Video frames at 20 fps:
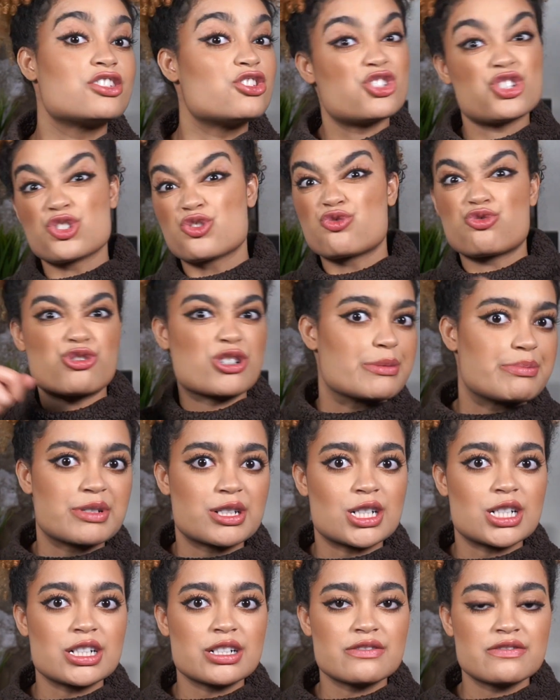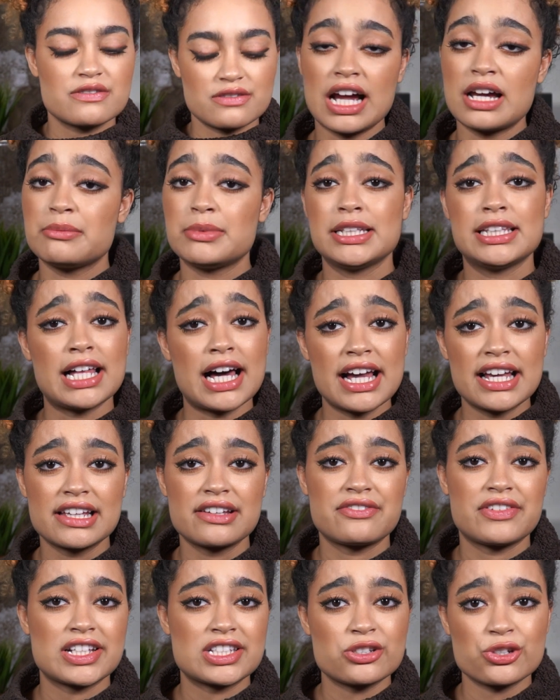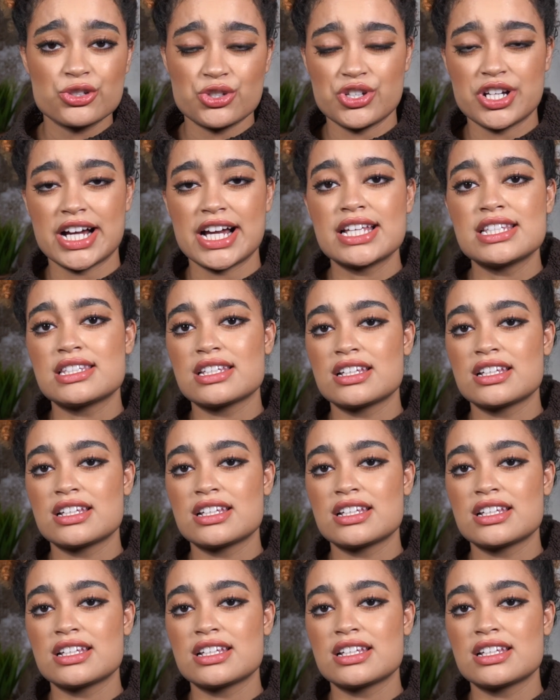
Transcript: You just rip it off. I'd be lying if I told you guys